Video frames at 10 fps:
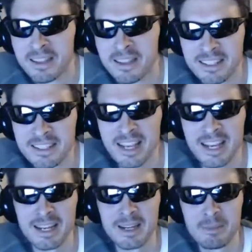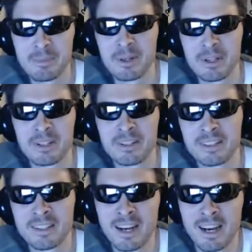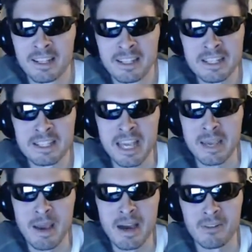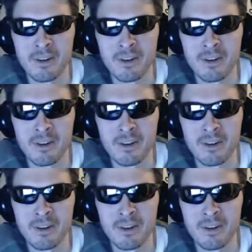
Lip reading: Yeah, but these came out